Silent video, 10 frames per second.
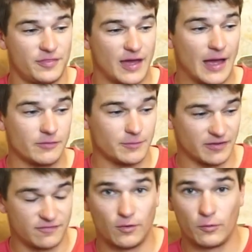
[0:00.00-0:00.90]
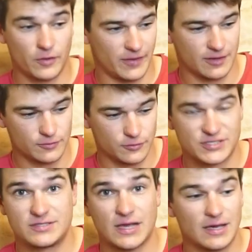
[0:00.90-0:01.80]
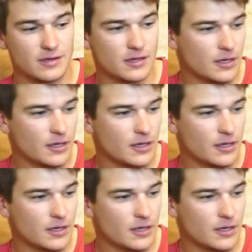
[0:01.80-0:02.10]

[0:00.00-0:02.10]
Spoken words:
having my phone on like a little stand.